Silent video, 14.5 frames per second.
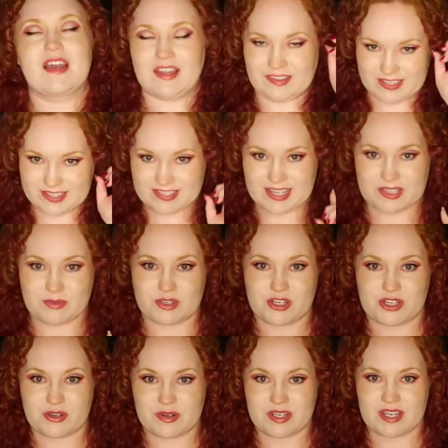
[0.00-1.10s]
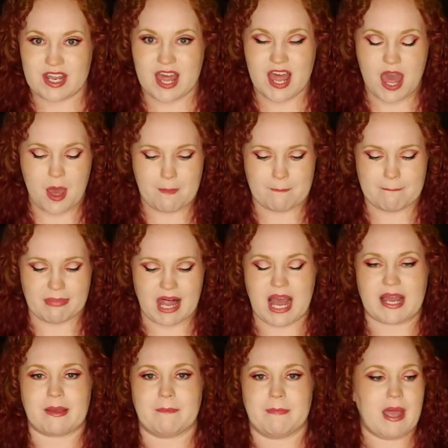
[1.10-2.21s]
Unless that's what you're doing,
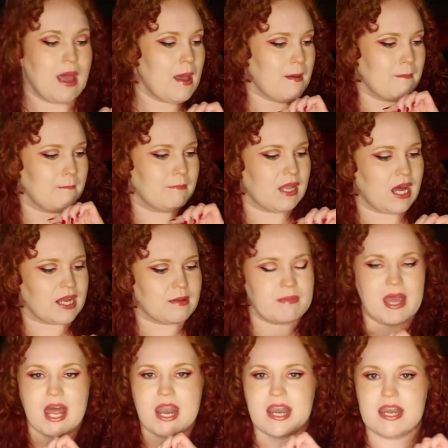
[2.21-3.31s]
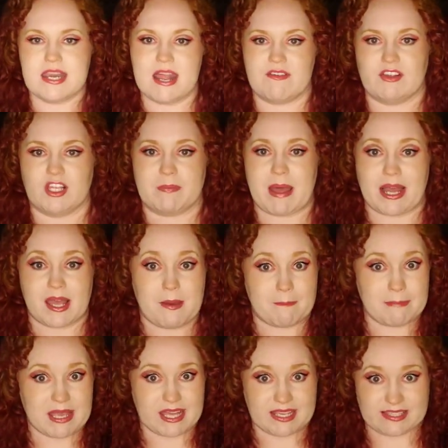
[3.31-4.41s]
block him. Block him, never look back,
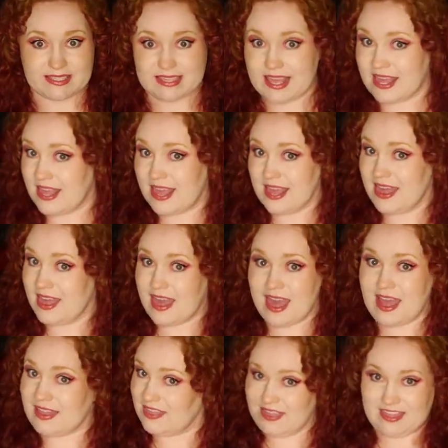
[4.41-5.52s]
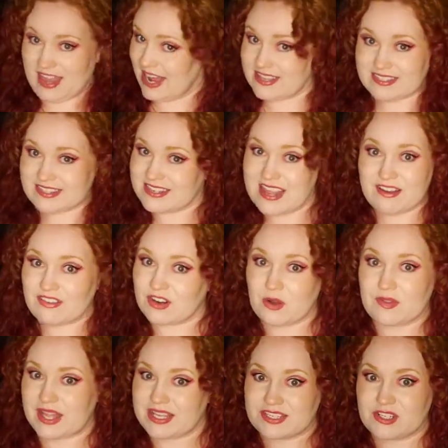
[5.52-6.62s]
because that
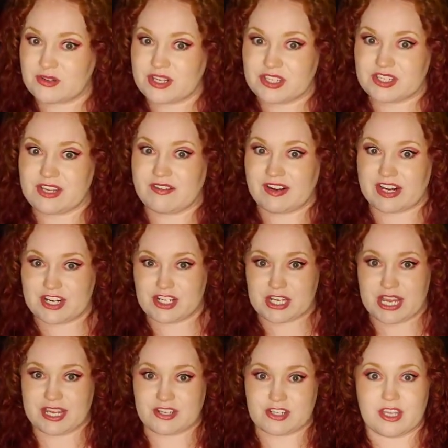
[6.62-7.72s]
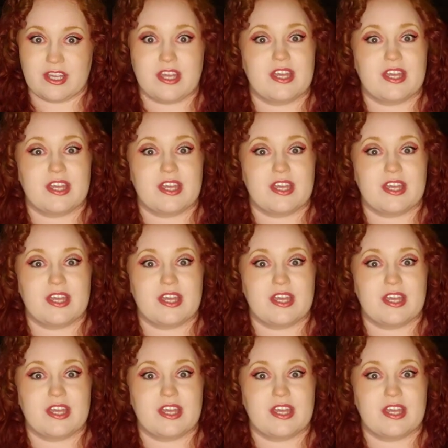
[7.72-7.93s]
situation's never going to change.